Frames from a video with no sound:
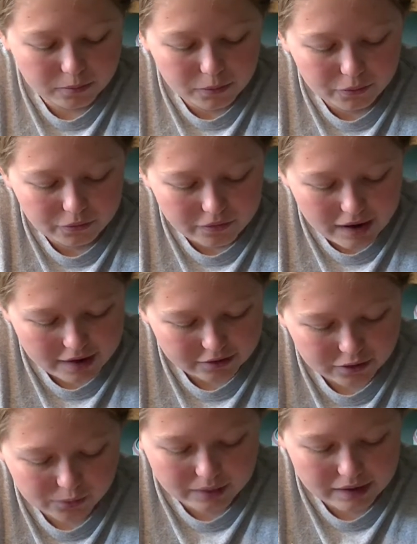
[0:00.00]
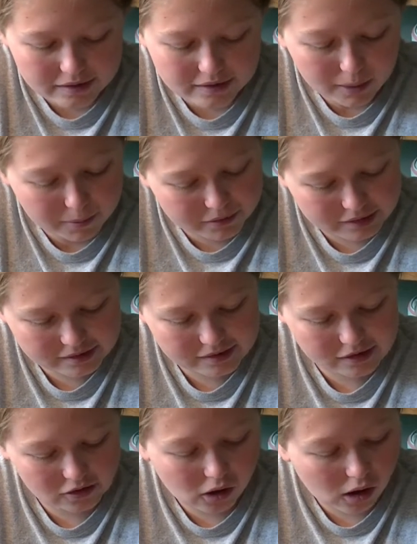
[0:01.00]
move faster when a substance
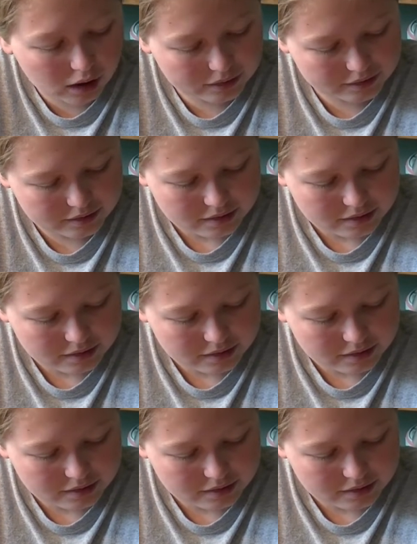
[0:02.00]
is hot.